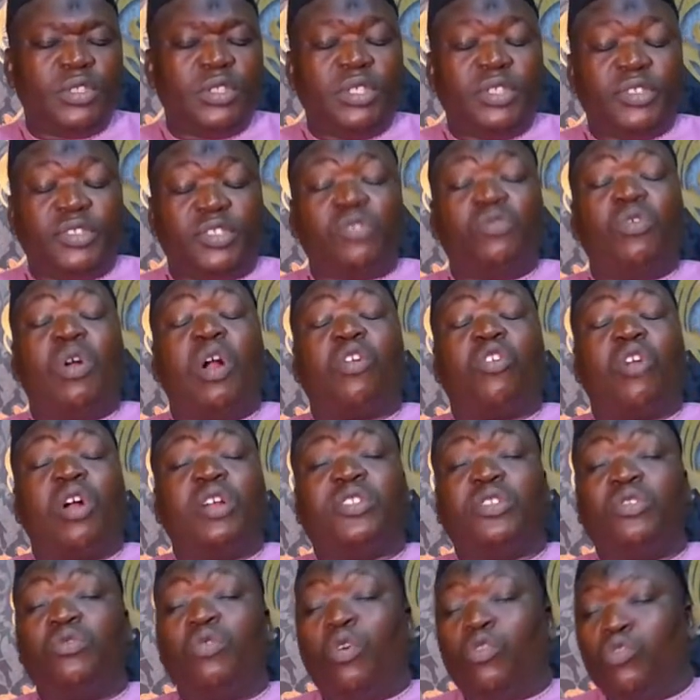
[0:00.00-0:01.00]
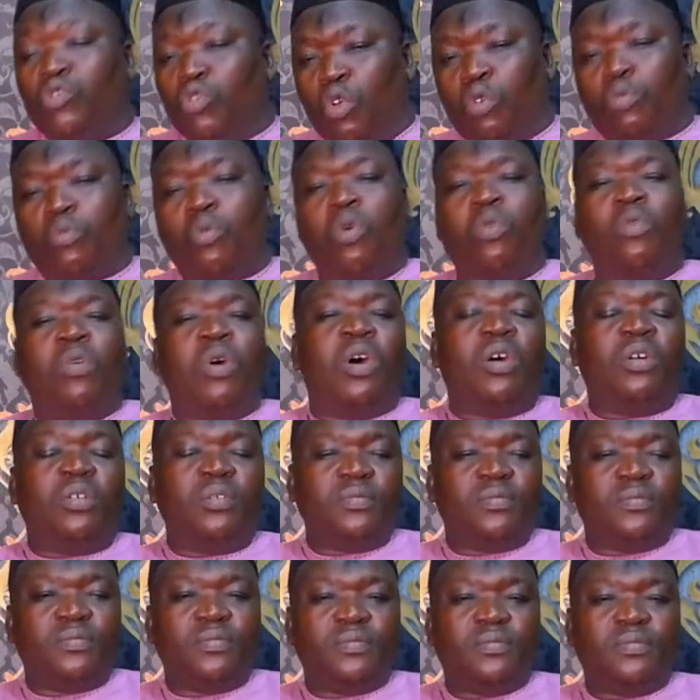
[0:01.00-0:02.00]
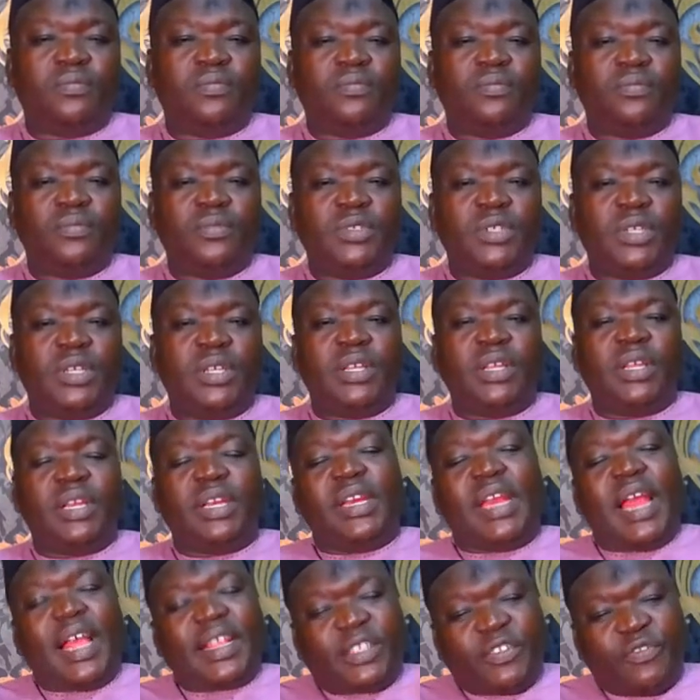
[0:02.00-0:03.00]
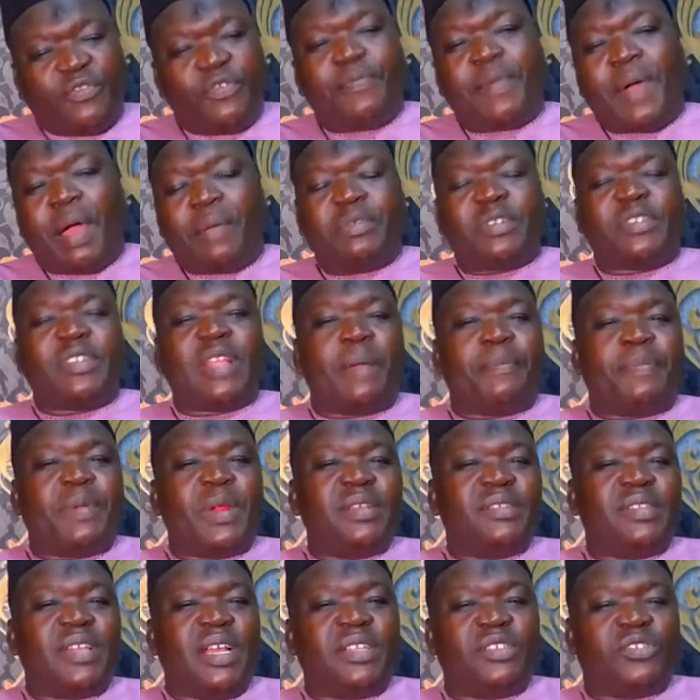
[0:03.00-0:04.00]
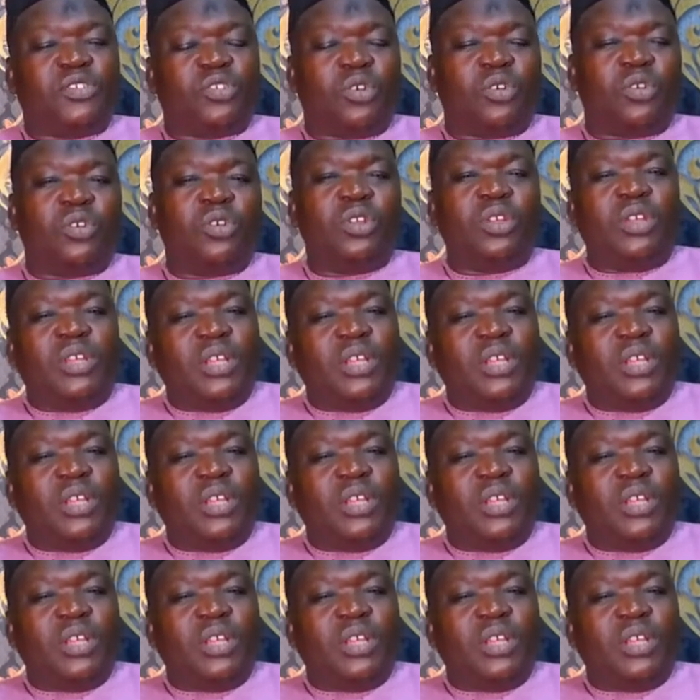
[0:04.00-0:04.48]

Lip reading: ti won ko ti won o lo po won lati fi ba Mr President soro